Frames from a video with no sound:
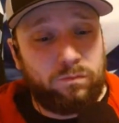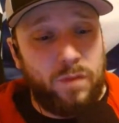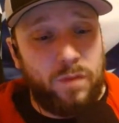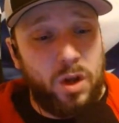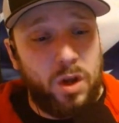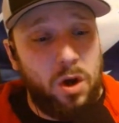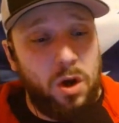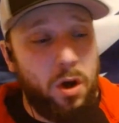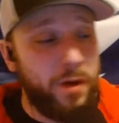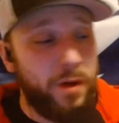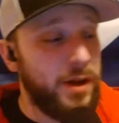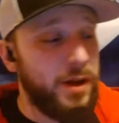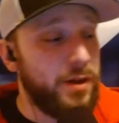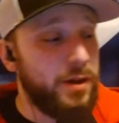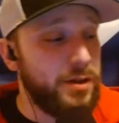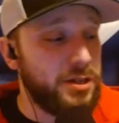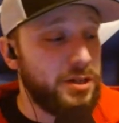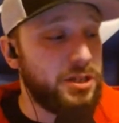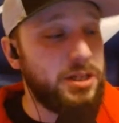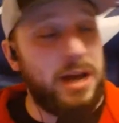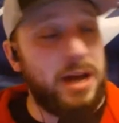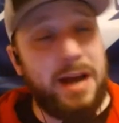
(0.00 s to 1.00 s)
on the other
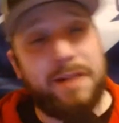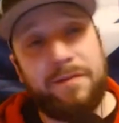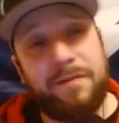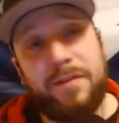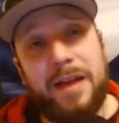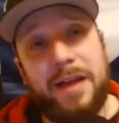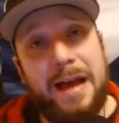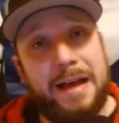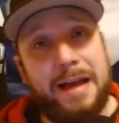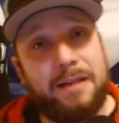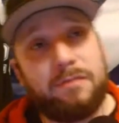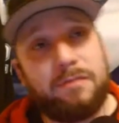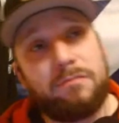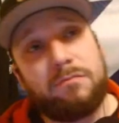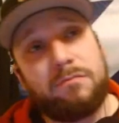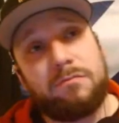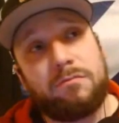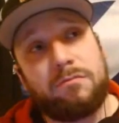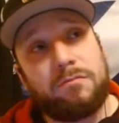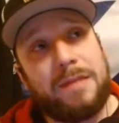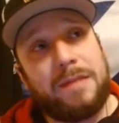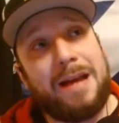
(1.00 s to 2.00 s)
side of that
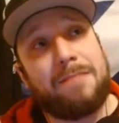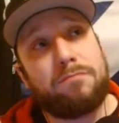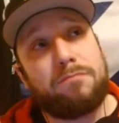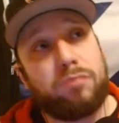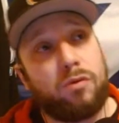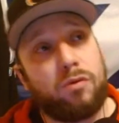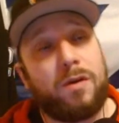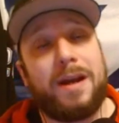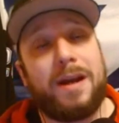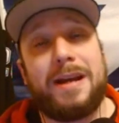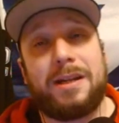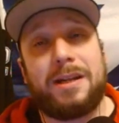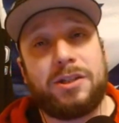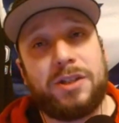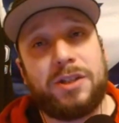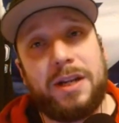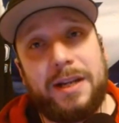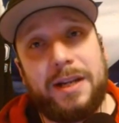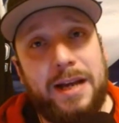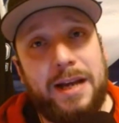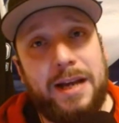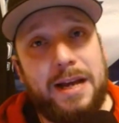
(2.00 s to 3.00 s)
branch, I
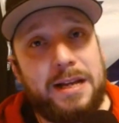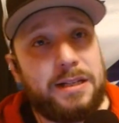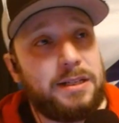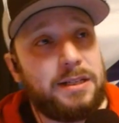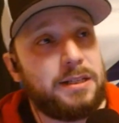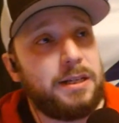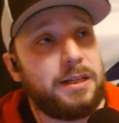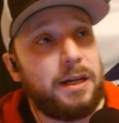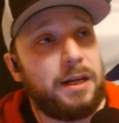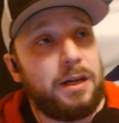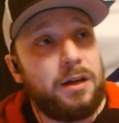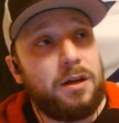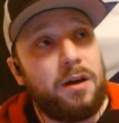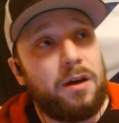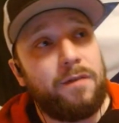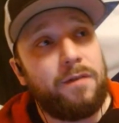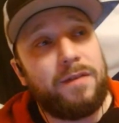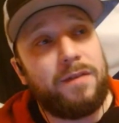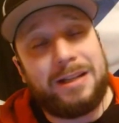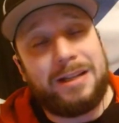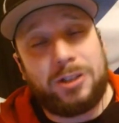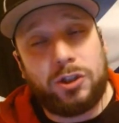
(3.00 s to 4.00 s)
guess, of
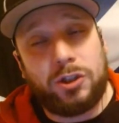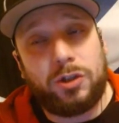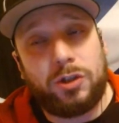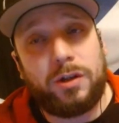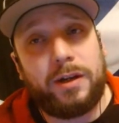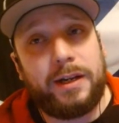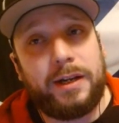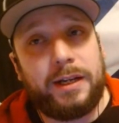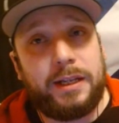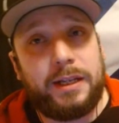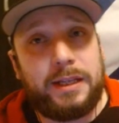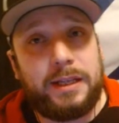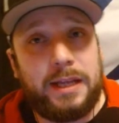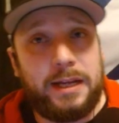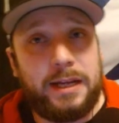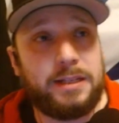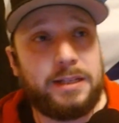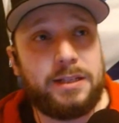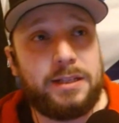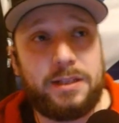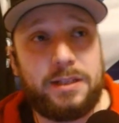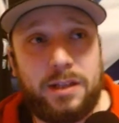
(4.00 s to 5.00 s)
that tree, that
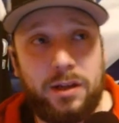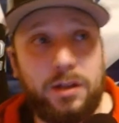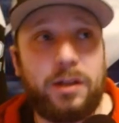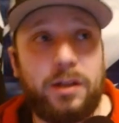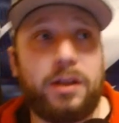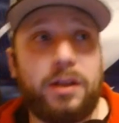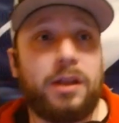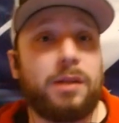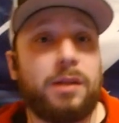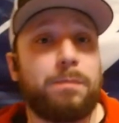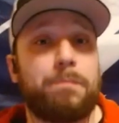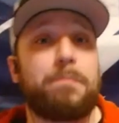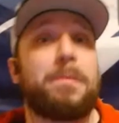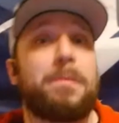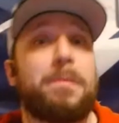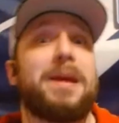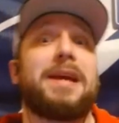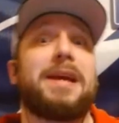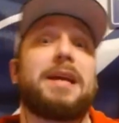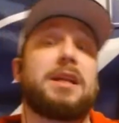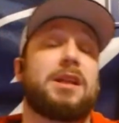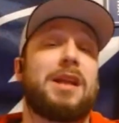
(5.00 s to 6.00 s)
is the
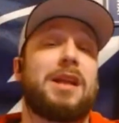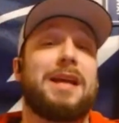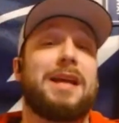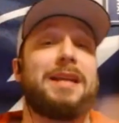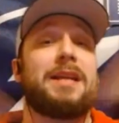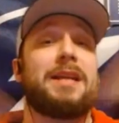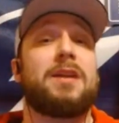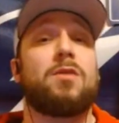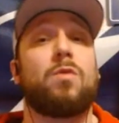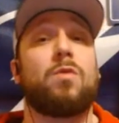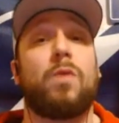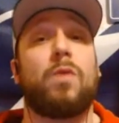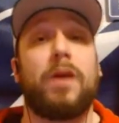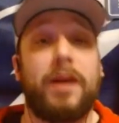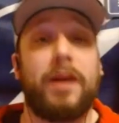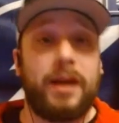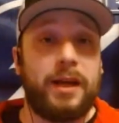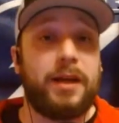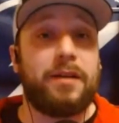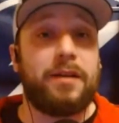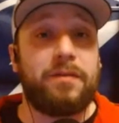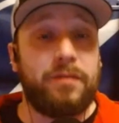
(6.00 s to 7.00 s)
big lightning what
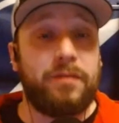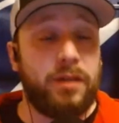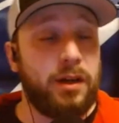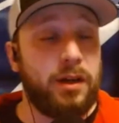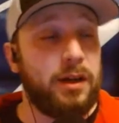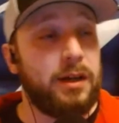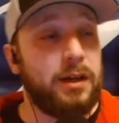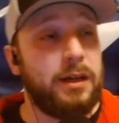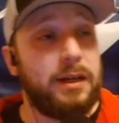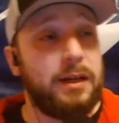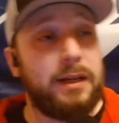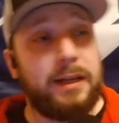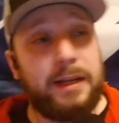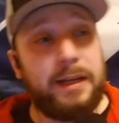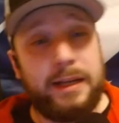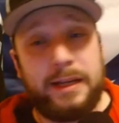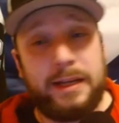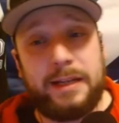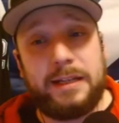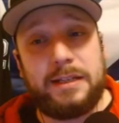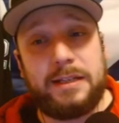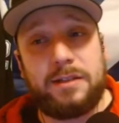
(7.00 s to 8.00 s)
if,
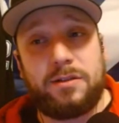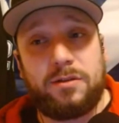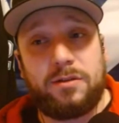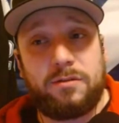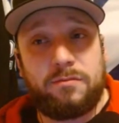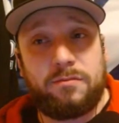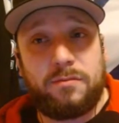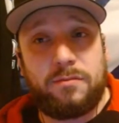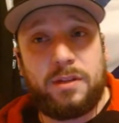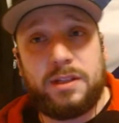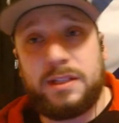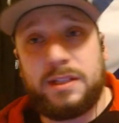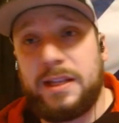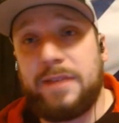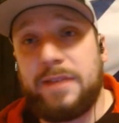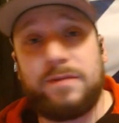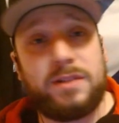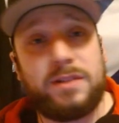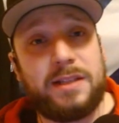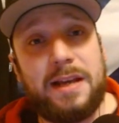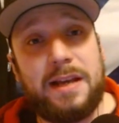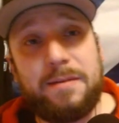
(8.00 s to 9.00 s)
is the Steven
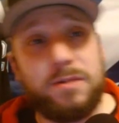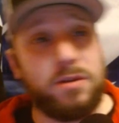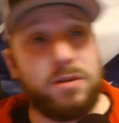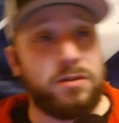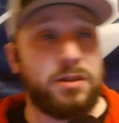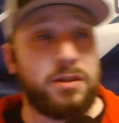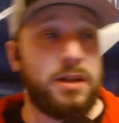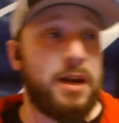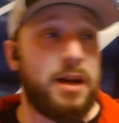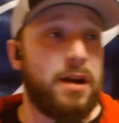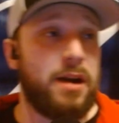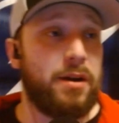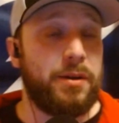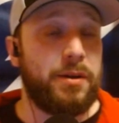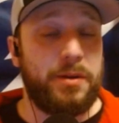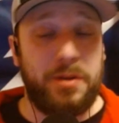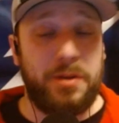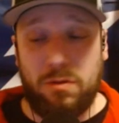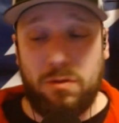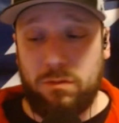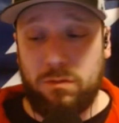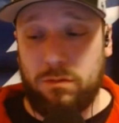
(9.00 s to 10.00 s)
Stamkos scenario. You
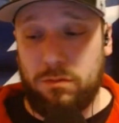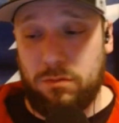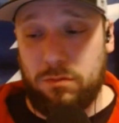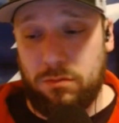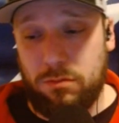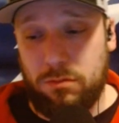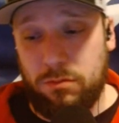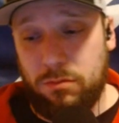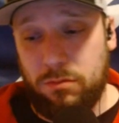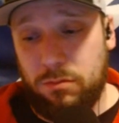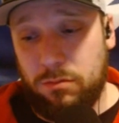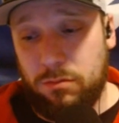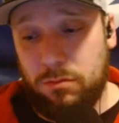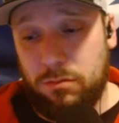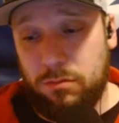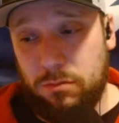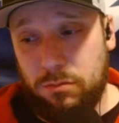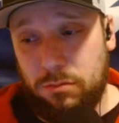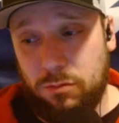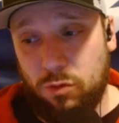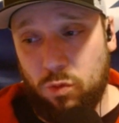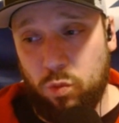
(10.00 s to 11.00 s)
know,
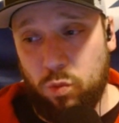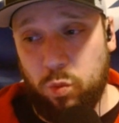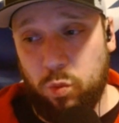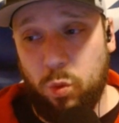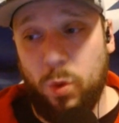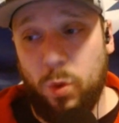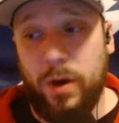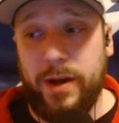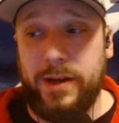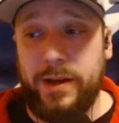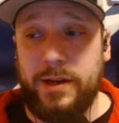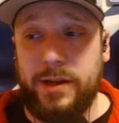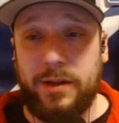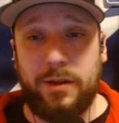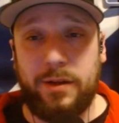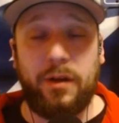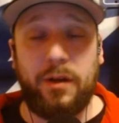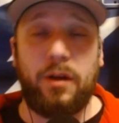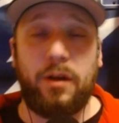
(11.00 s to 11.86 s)
would,